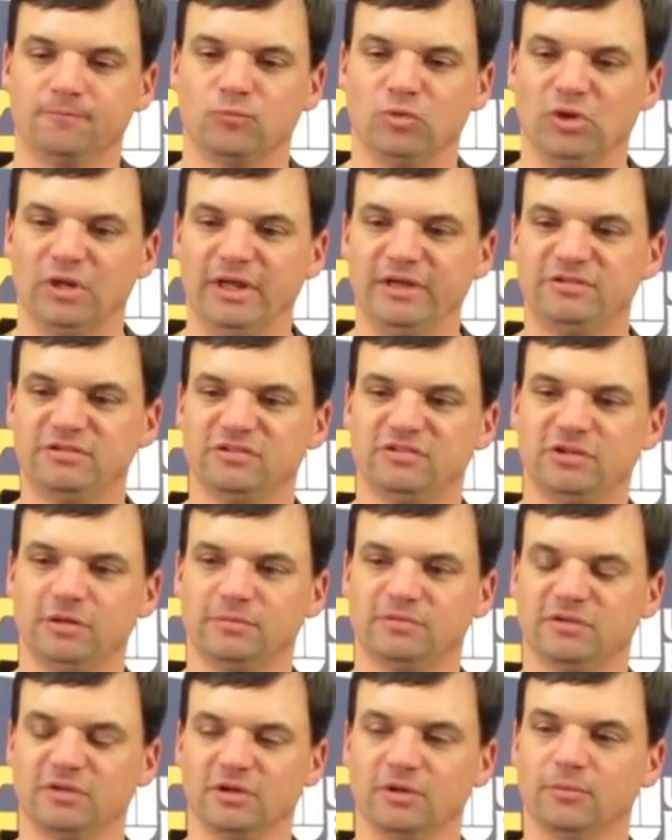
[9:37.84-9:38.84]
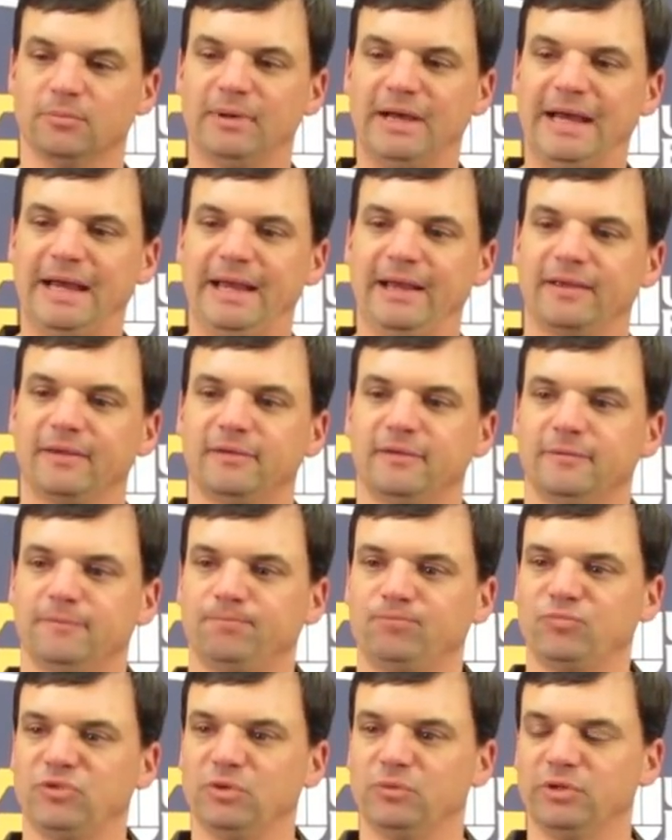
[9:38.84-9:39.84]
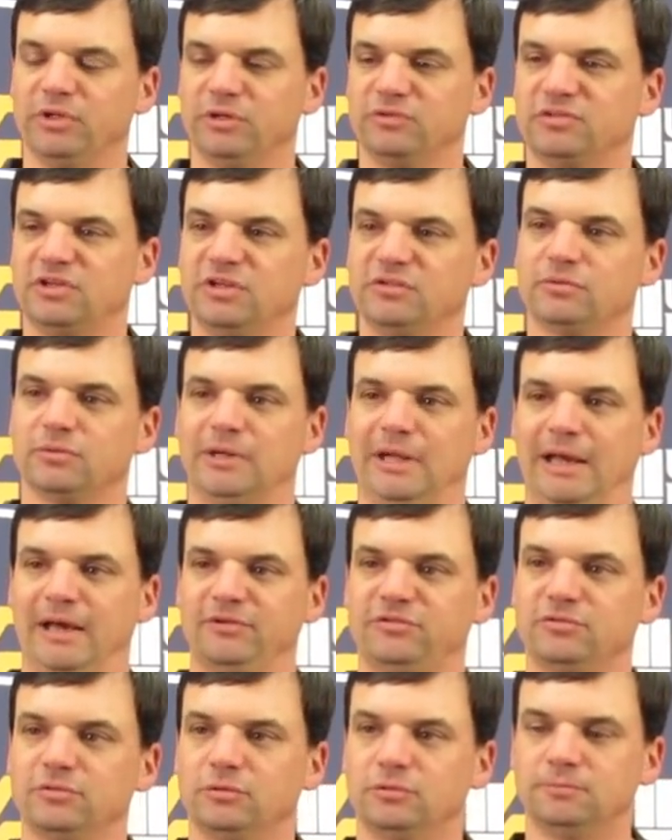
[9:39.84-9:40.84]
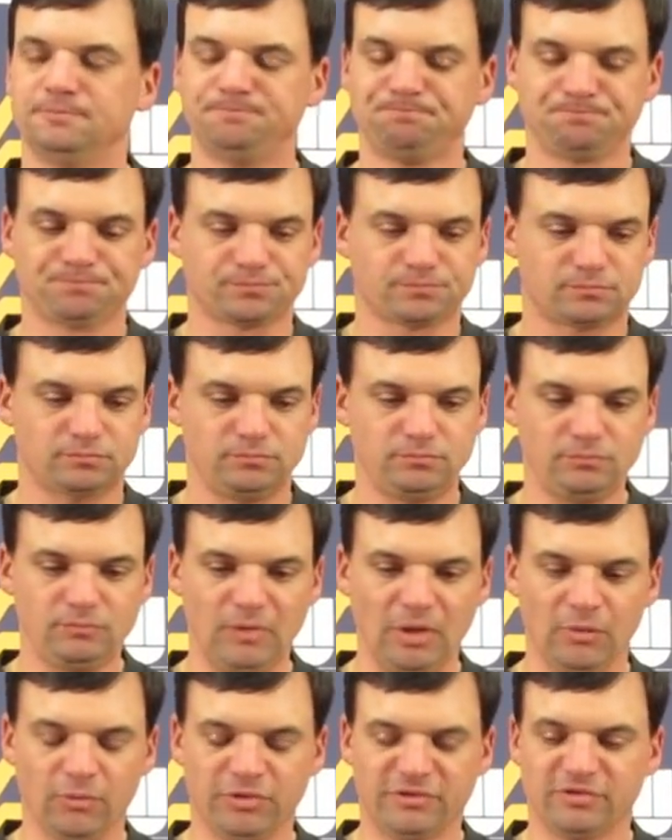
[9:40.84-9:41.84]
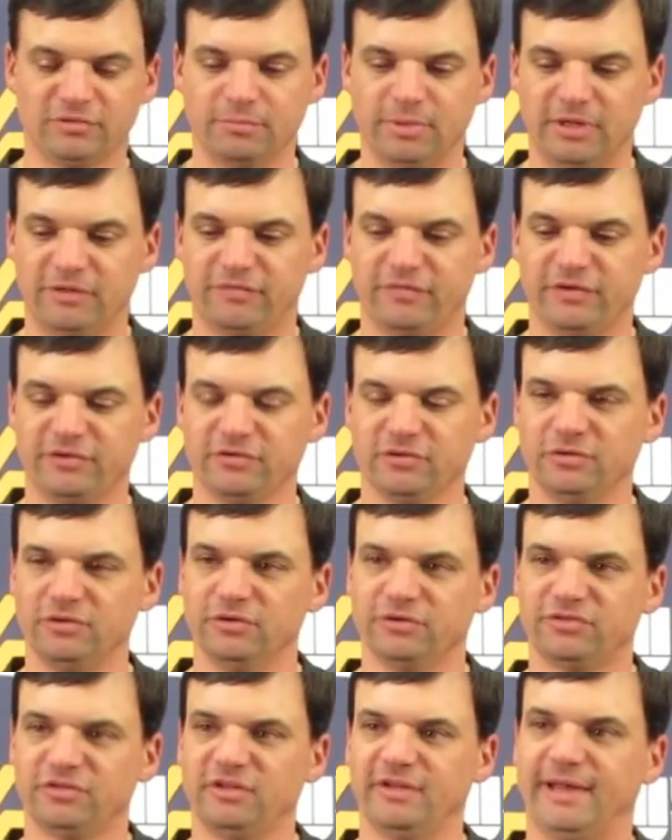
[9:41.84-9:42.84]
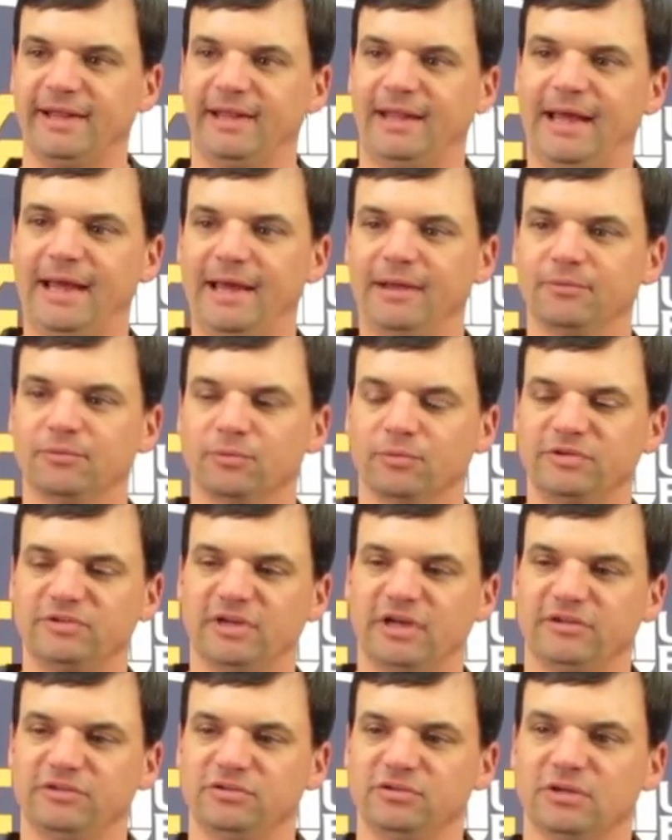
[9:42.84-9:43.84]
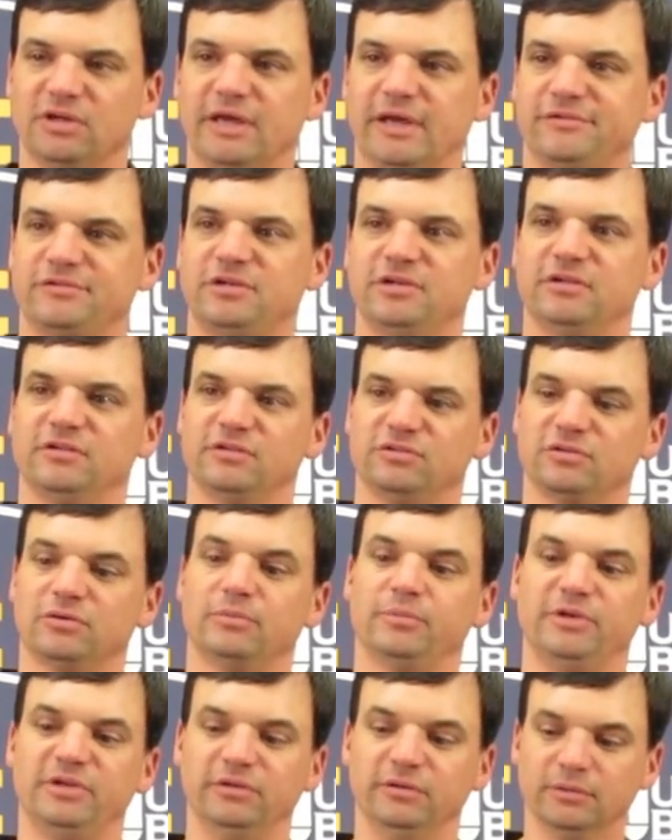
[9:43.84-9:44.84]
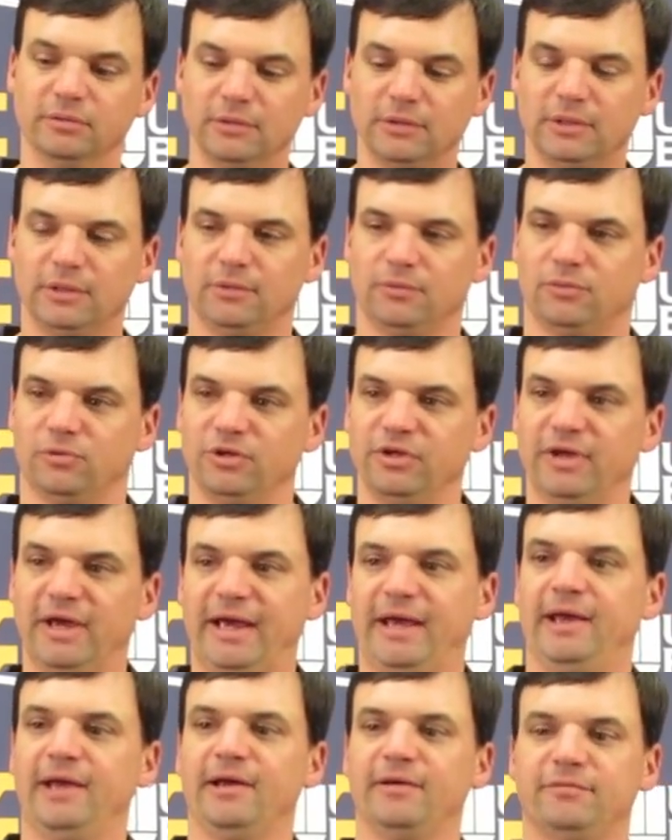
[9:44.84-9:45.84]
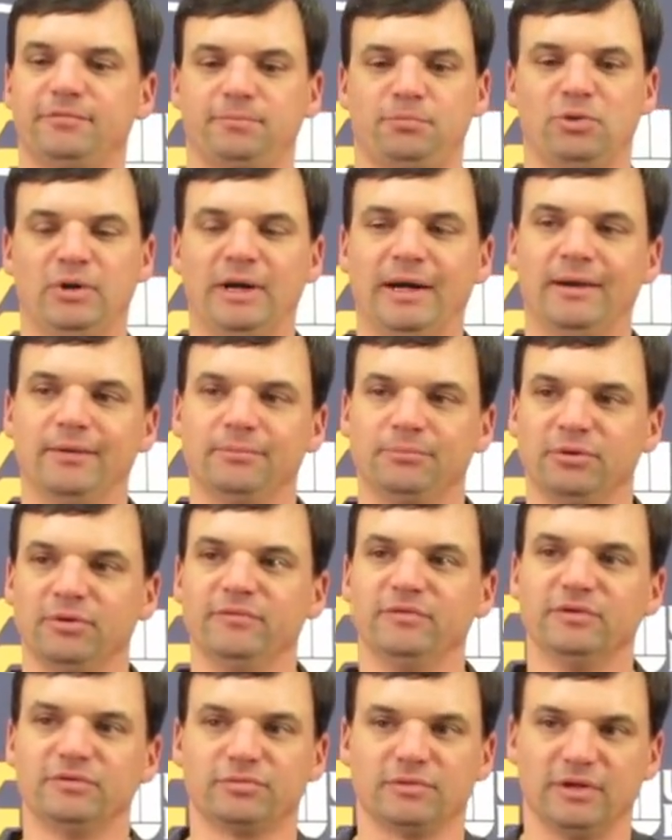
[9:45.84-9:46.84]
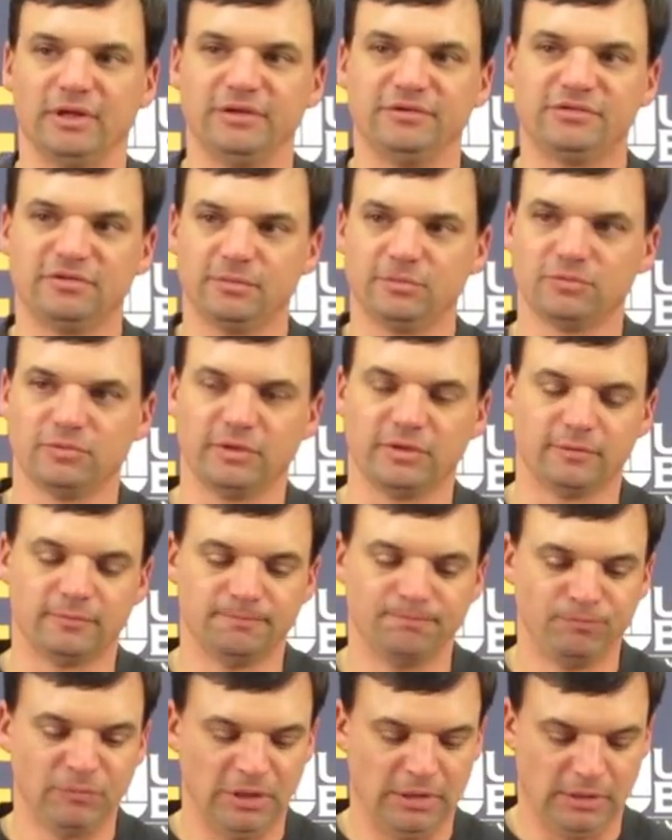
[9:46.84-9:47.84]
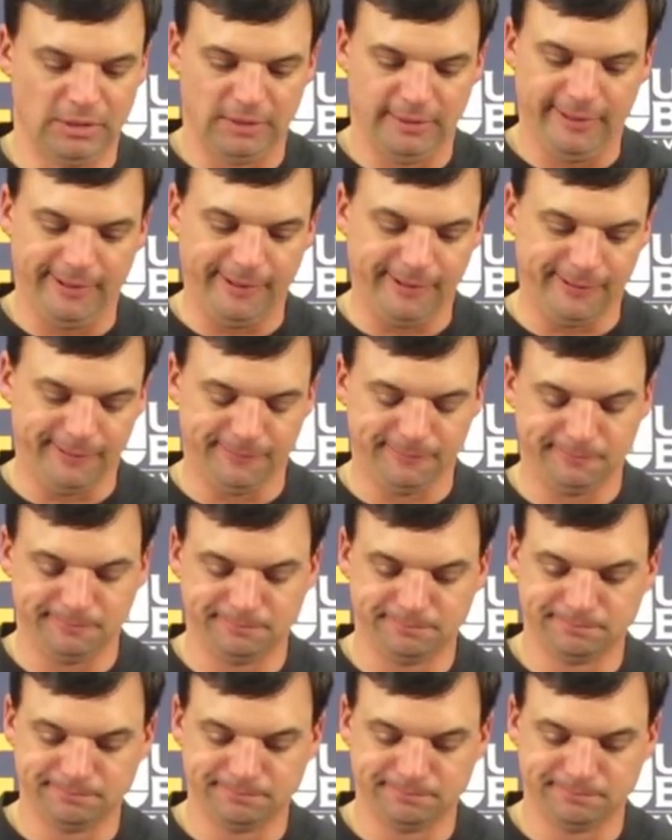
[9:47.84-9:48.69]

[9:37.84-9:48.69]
relationships that go back to when those kids were in high school, which is beneficial. And you'll see that a lot when we sign junior college kids. There's going to be where you have previous relationships with them,